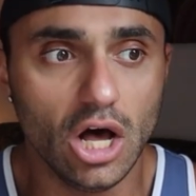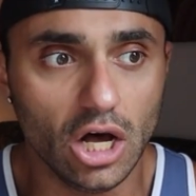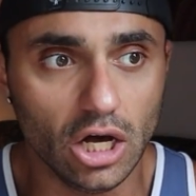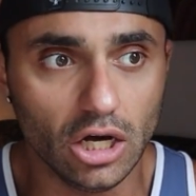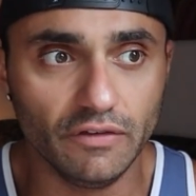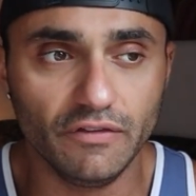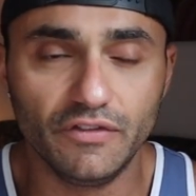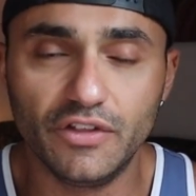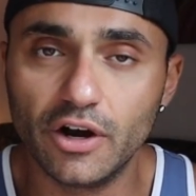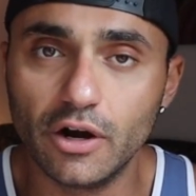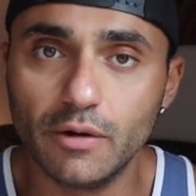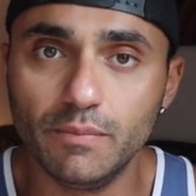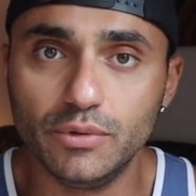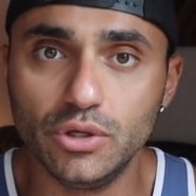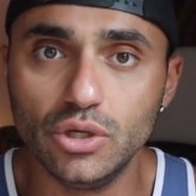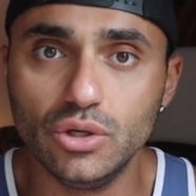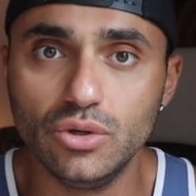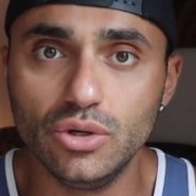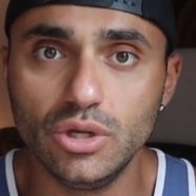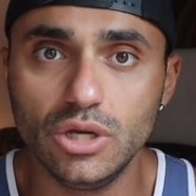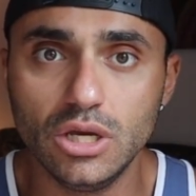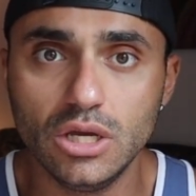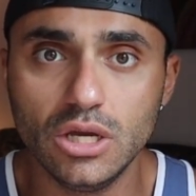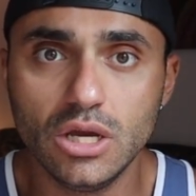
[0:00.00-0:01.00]
of their
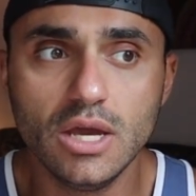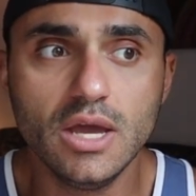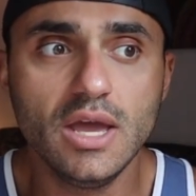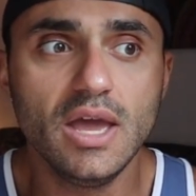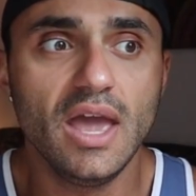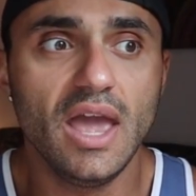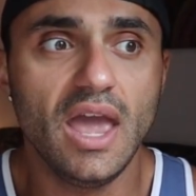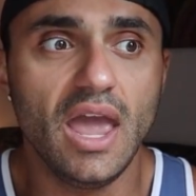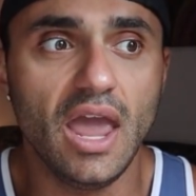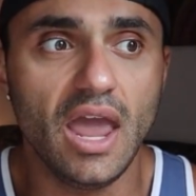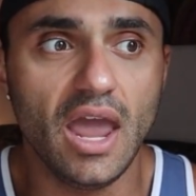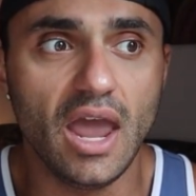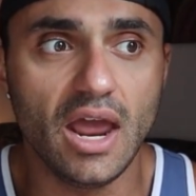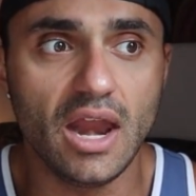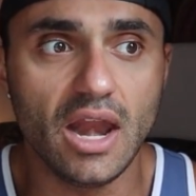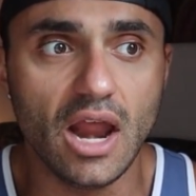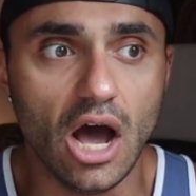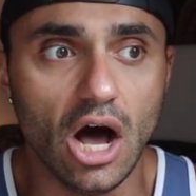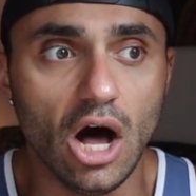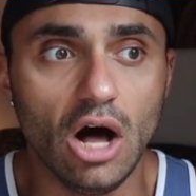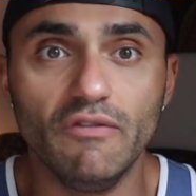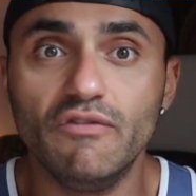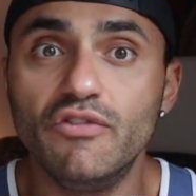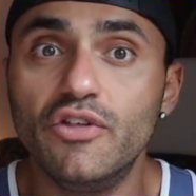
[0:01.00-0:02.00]
beauty
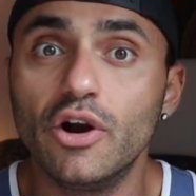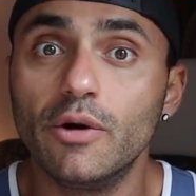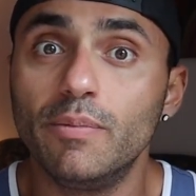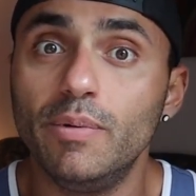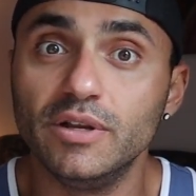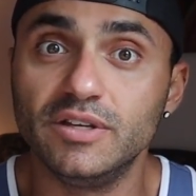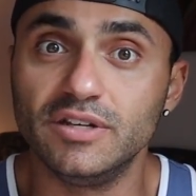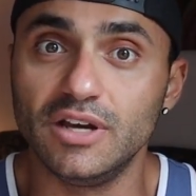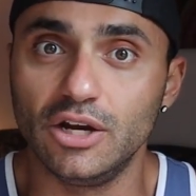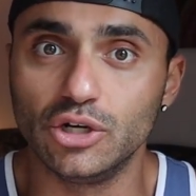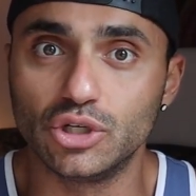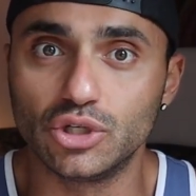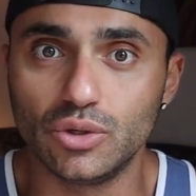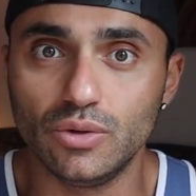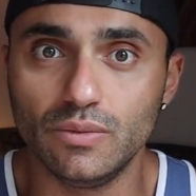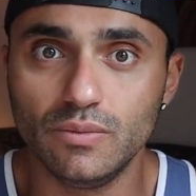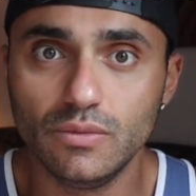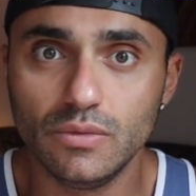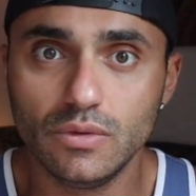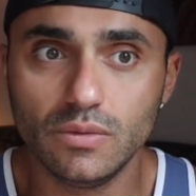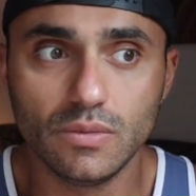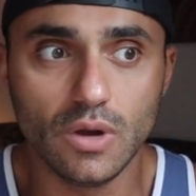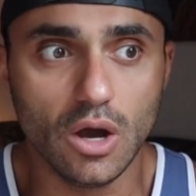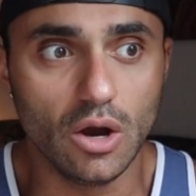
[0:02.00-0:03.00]
and of their potential,
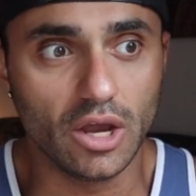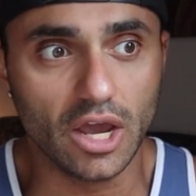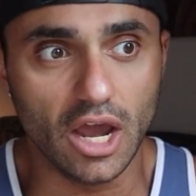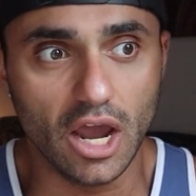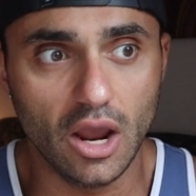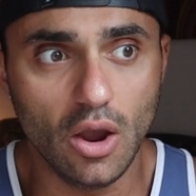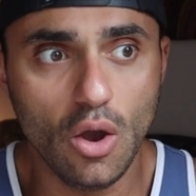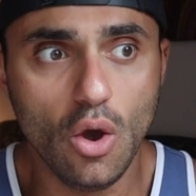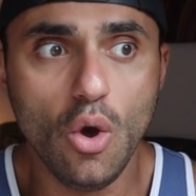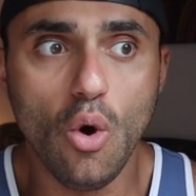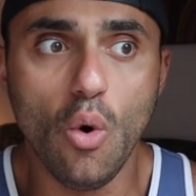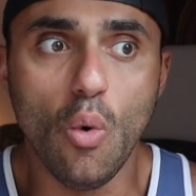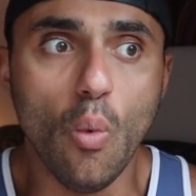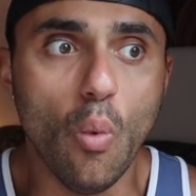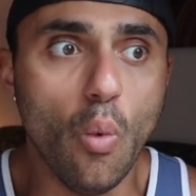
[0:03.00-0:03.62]
okay?